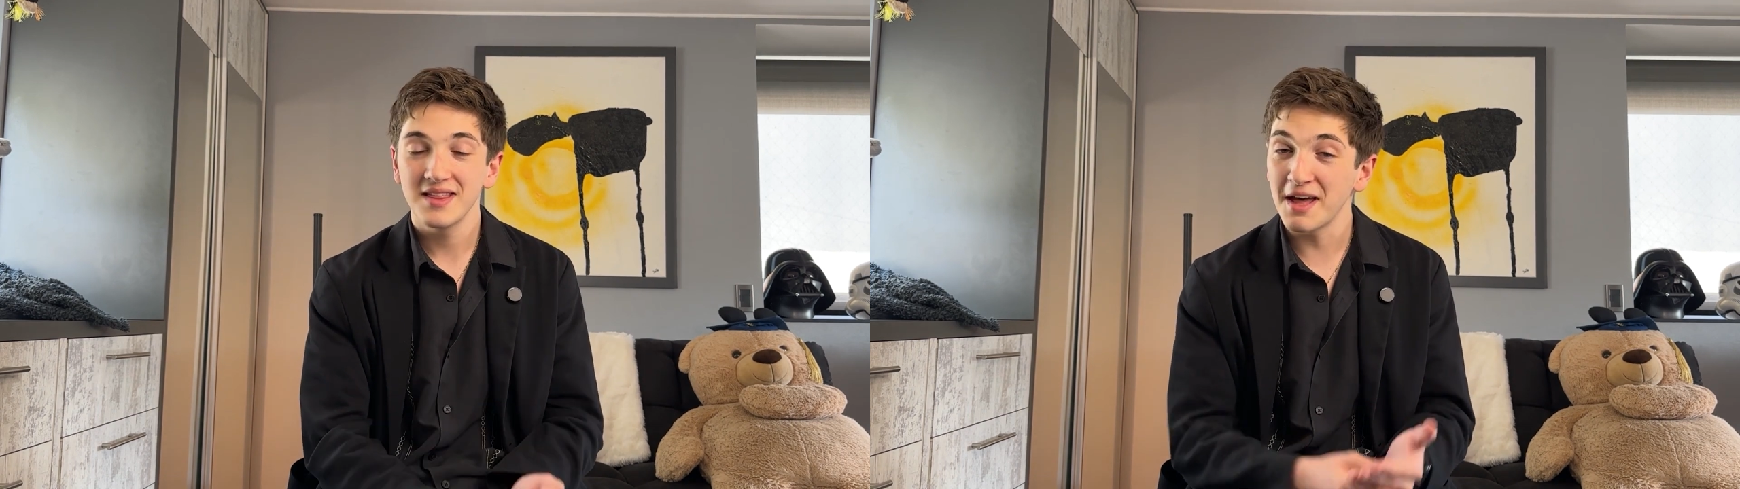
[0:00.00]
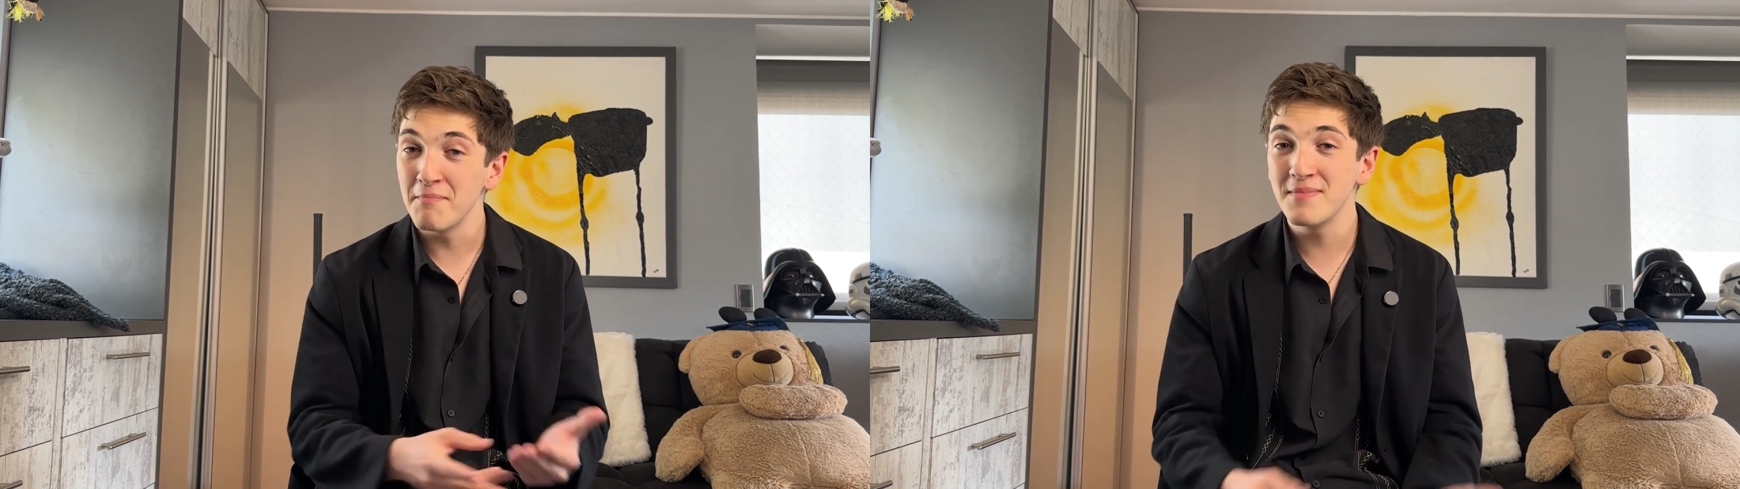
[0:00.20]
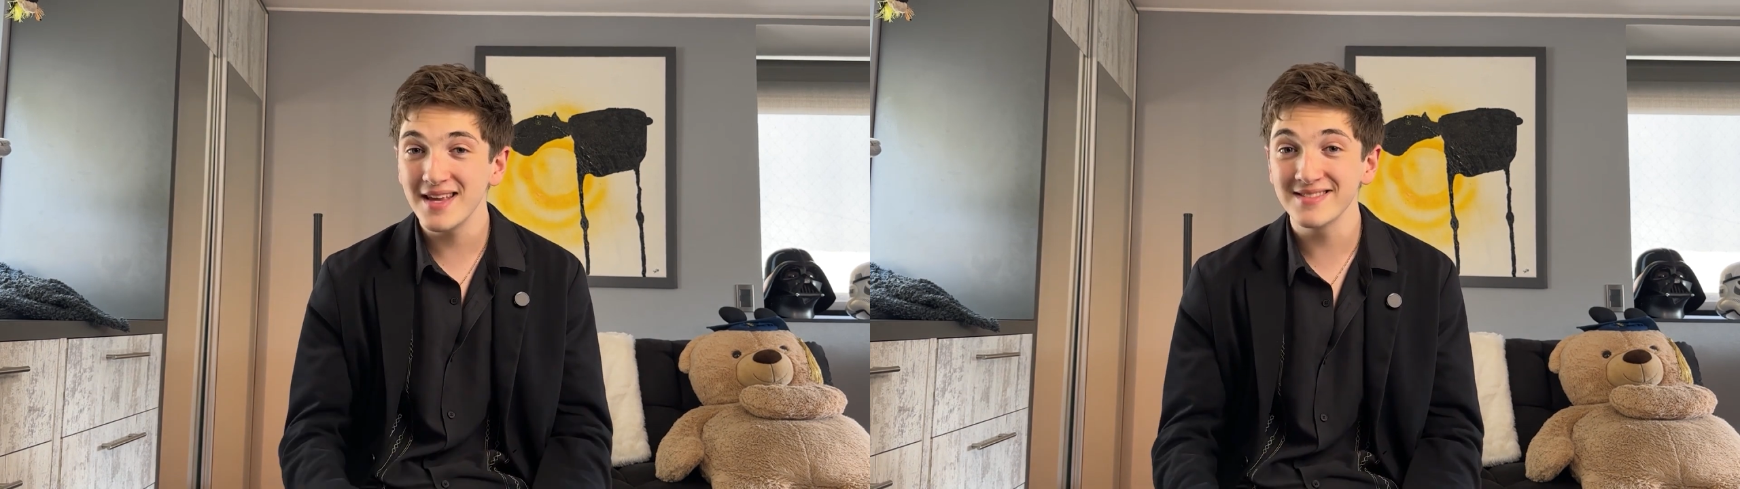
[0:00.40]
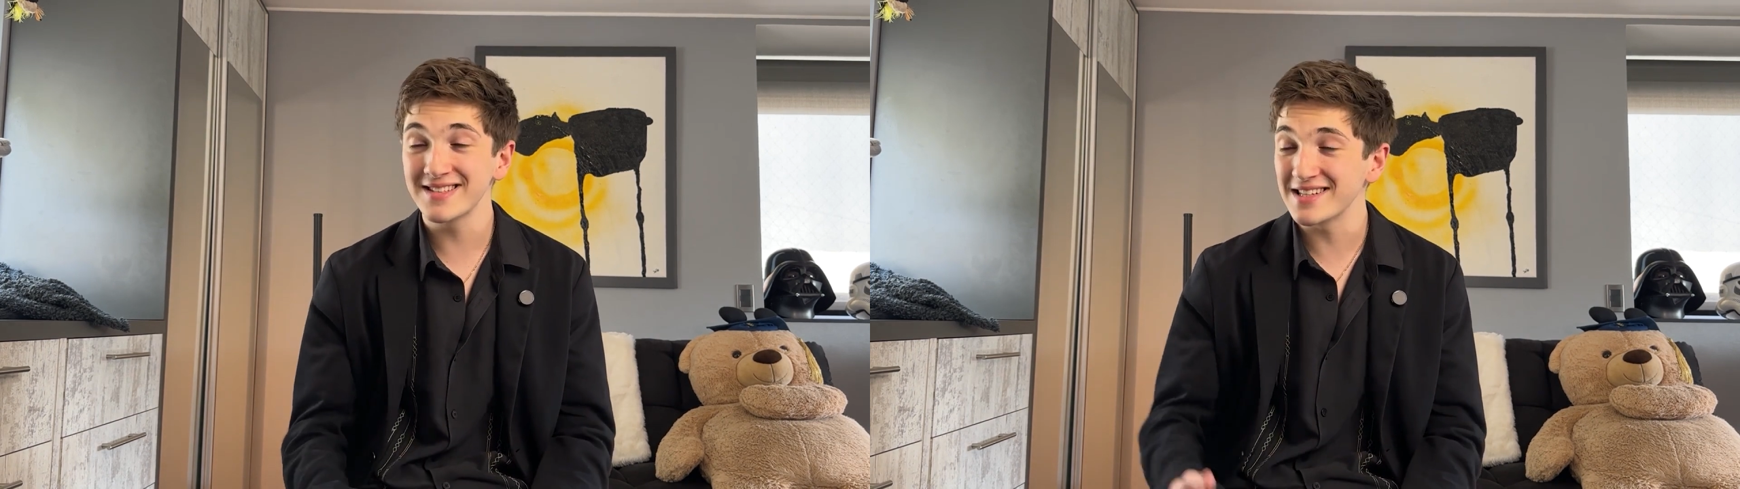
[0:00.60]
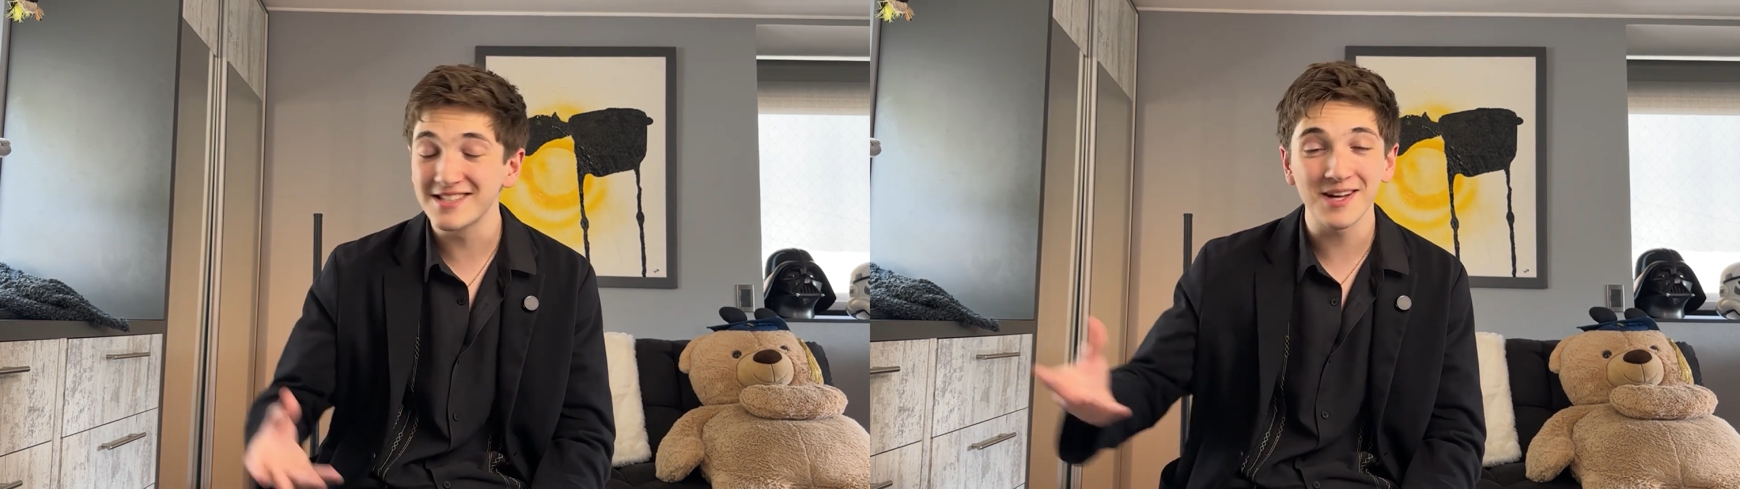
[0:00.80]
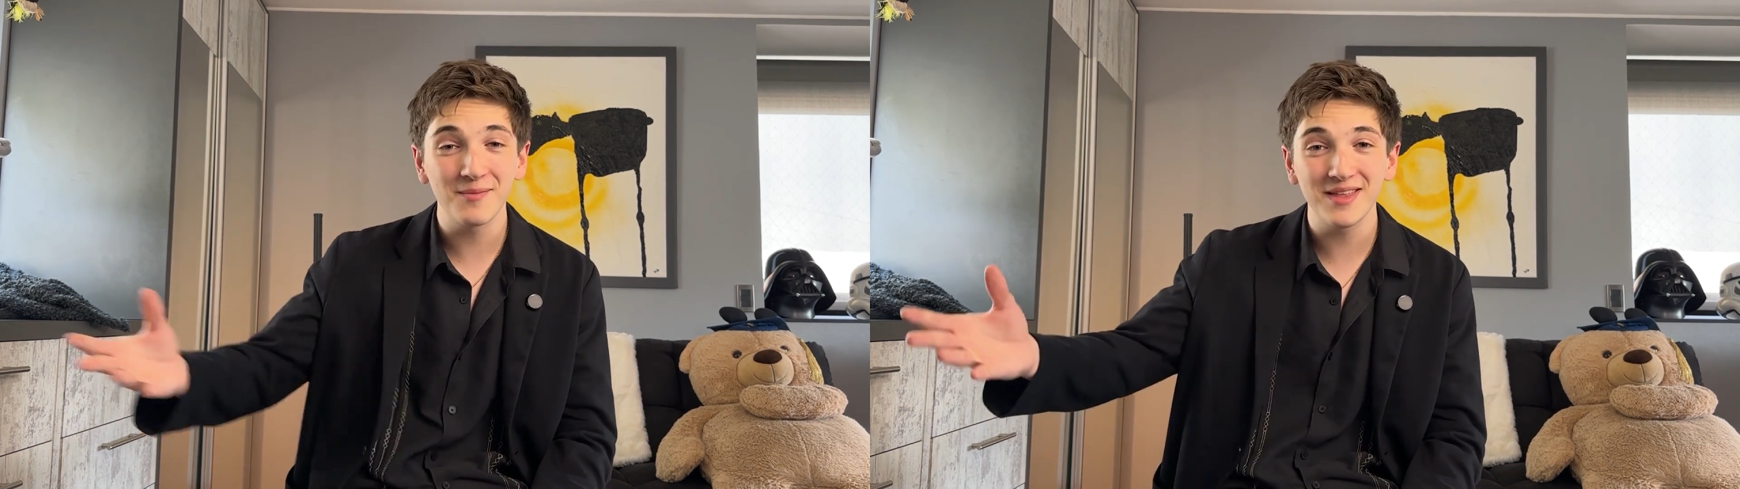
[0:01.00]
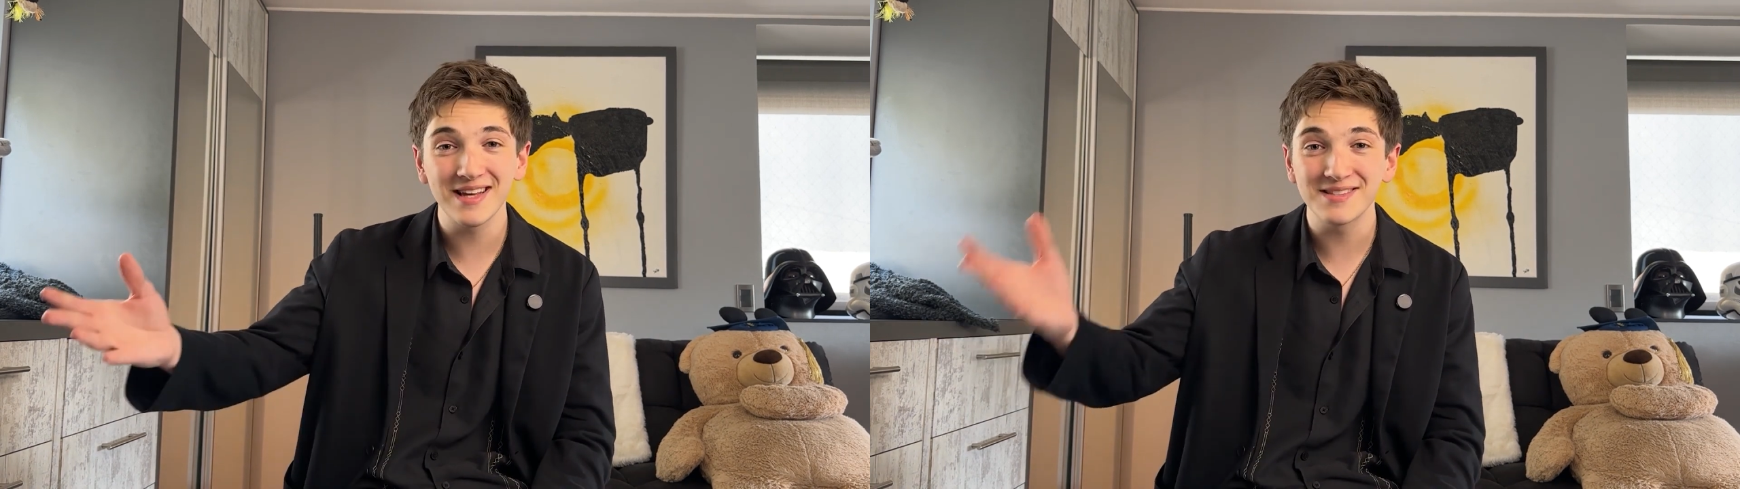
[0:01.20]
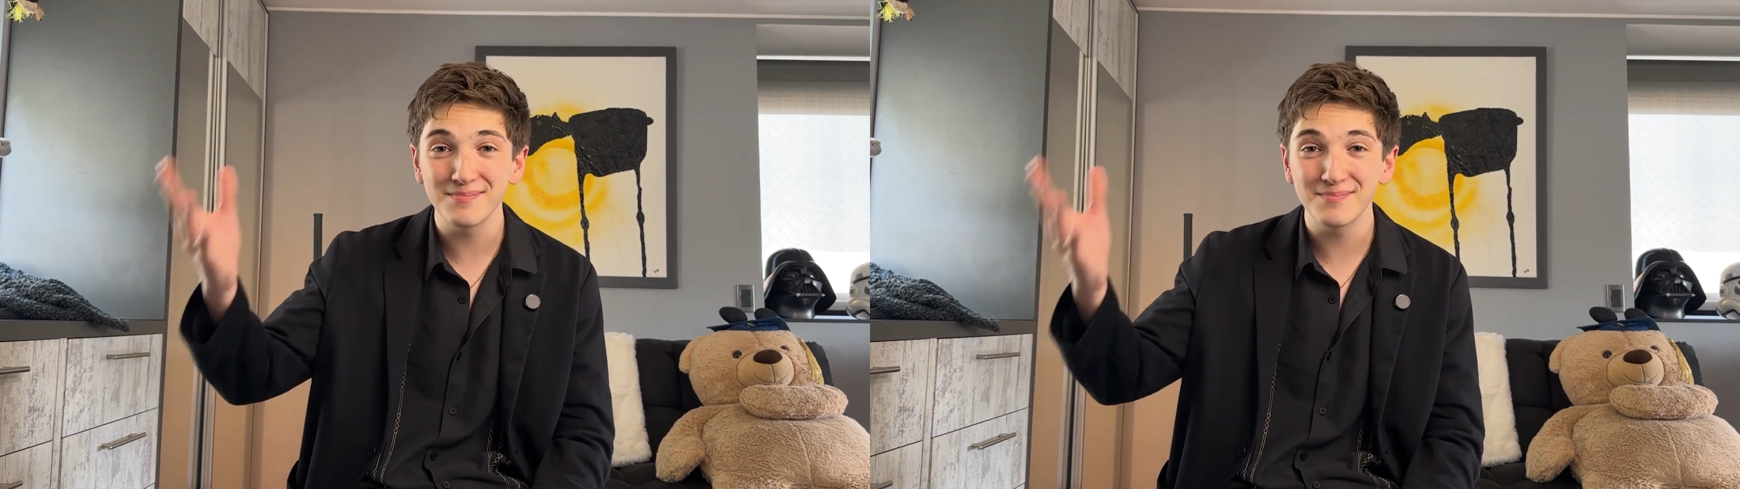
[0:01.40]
That means that something is